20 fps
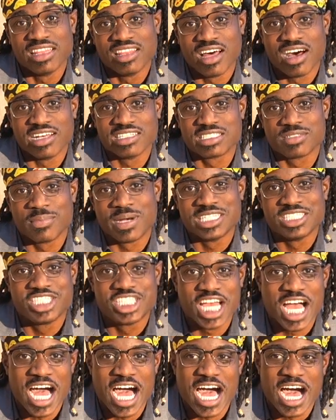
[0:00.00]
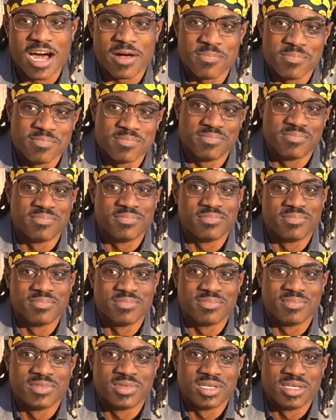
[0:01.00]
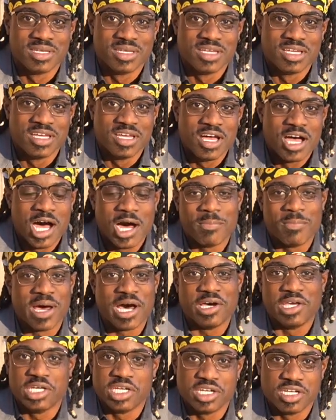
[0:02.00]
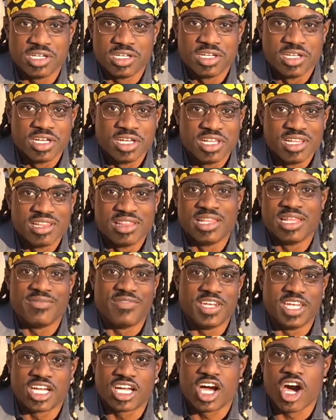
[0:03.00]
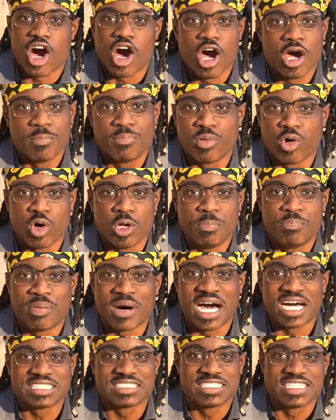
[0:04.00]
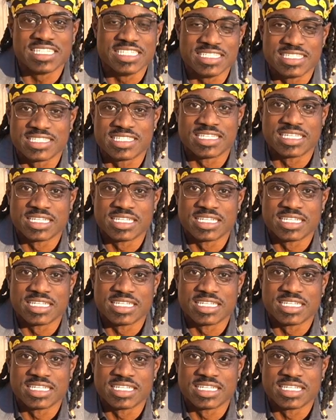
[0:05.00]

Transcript: lost my job. I'm out here living in cardboard boxes